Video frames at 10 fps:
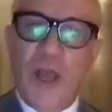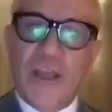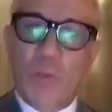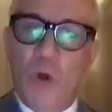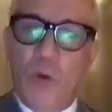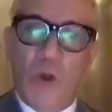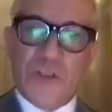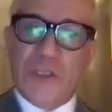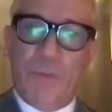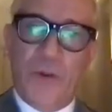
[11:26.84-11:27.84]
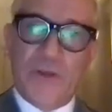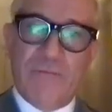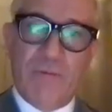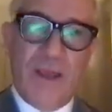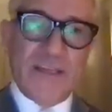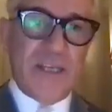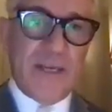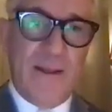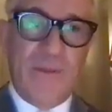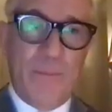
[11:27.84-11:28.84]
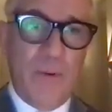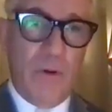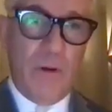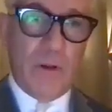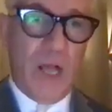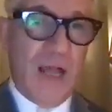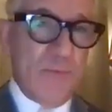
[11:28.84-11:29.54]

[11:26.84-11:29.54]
what's the point of writing another book? I'm